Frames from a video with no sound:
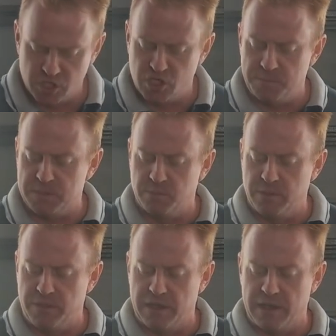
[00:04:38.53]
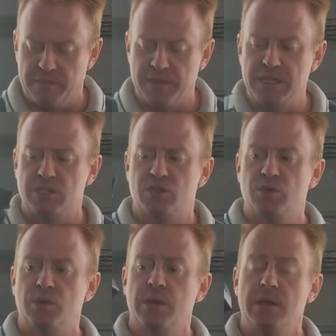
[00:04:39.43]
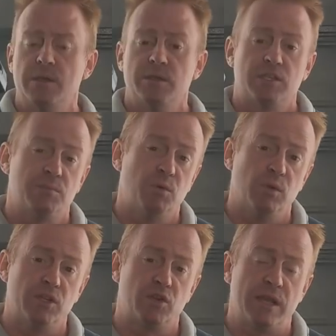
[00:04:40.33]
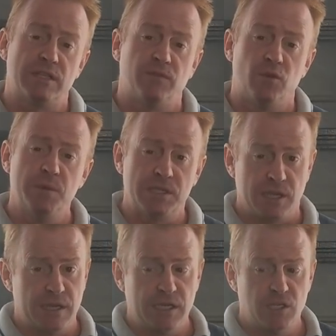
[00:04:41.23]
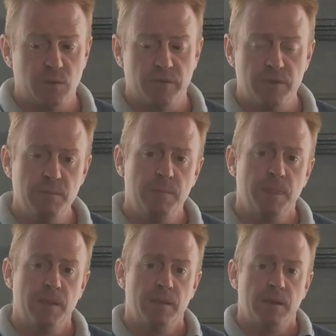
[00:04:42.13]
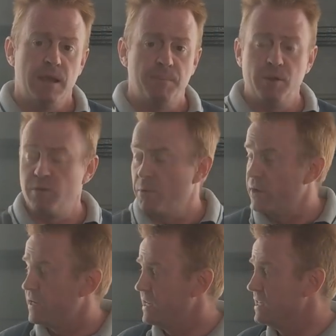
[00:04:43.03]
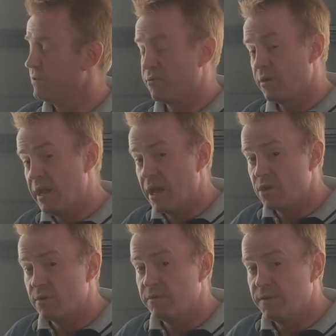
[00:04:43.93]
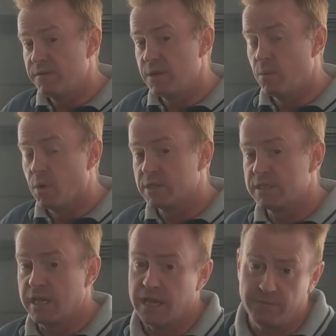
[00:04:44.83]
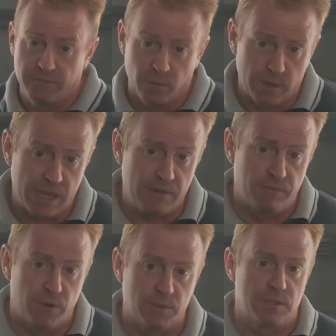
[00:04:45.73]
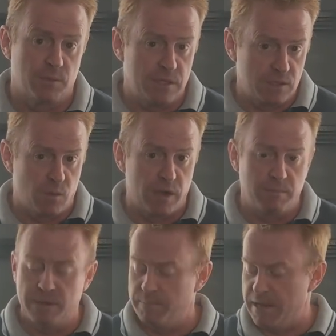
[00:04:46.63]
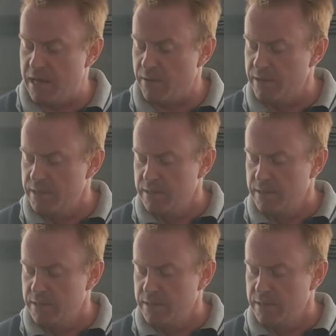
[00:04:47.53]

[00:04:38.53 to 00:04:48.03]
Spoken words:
ships with these two smaller transformers, so you need two of them. Now, bear in mind, it is 350 watts at 48 volts, so it is quite a bit of power.